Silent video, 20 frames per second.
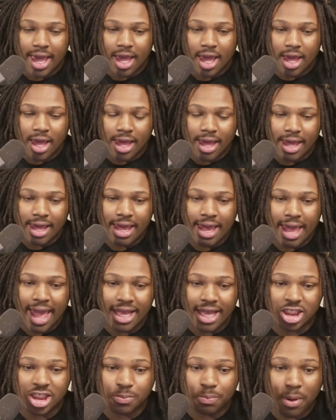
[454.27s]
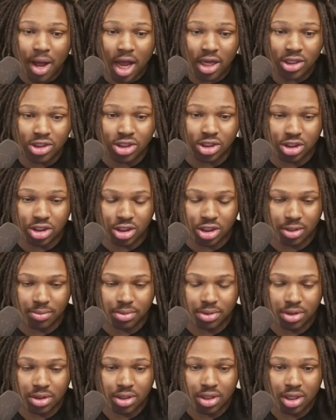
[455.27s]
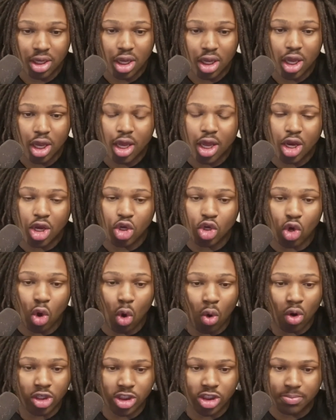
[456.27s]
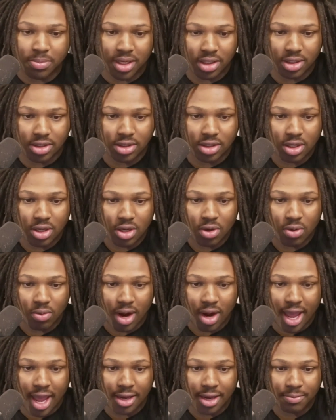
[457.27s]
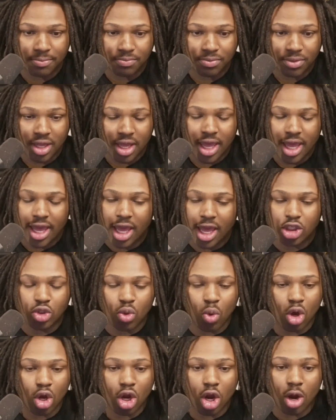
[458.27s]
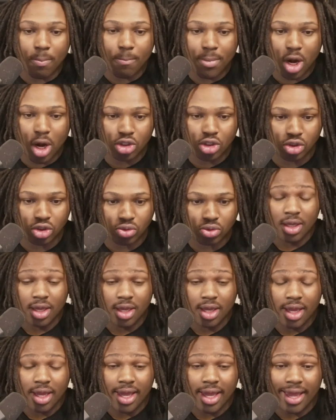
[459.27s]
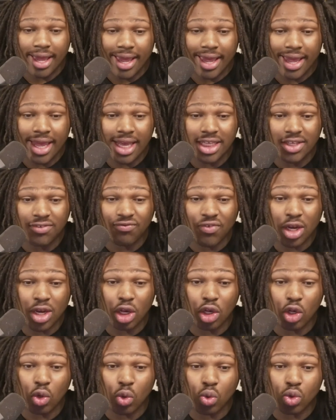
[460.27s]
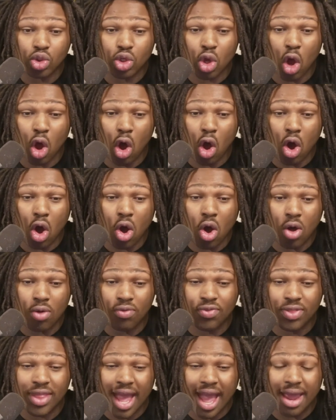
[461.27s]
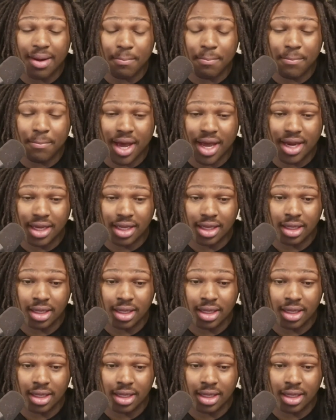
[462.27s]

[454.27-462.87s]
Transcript: He has sponsorships, endorsements, right? He's on commercials. He's finna lose all that money